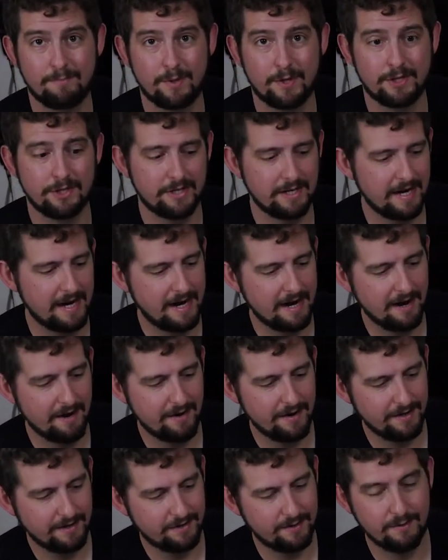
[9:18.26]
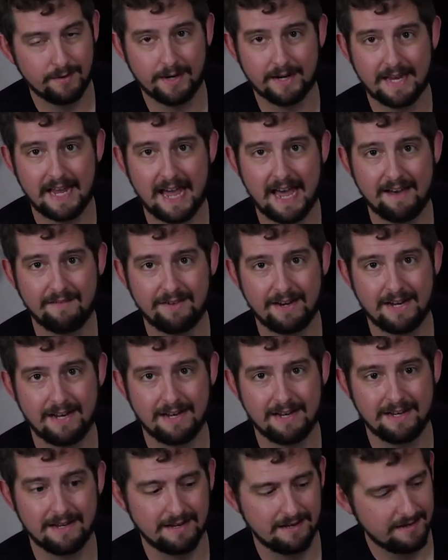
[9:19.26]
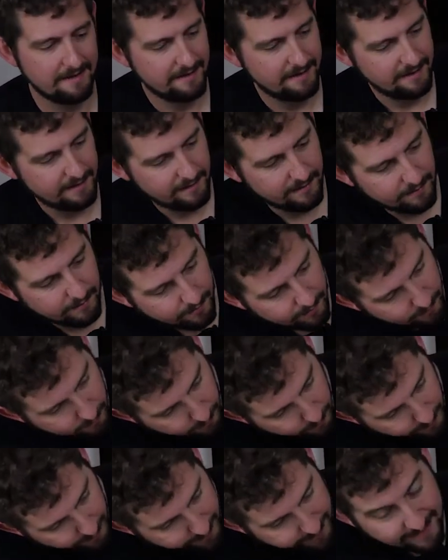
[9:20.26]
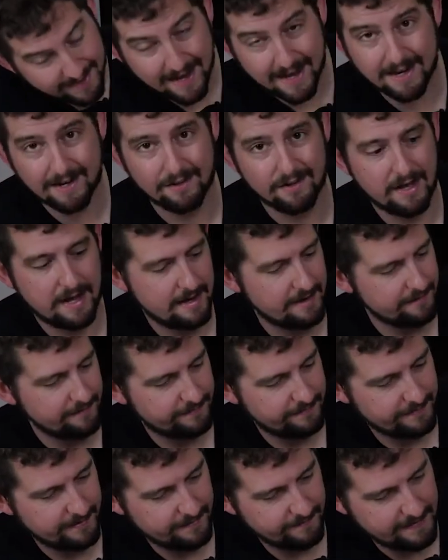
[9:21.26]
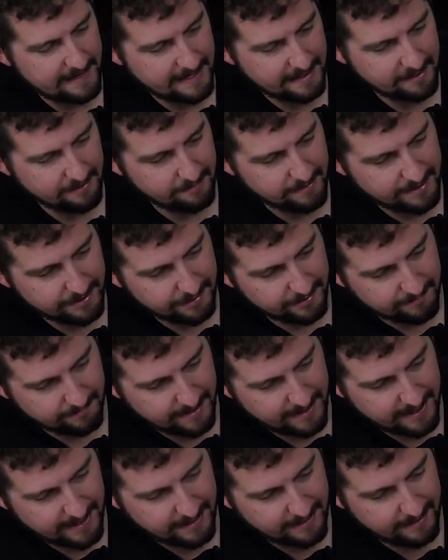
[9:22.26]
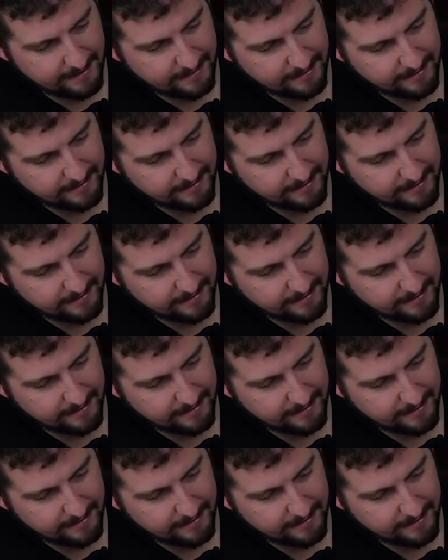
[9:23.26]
pushing air into a cavity with not a lot of evacuation behind it.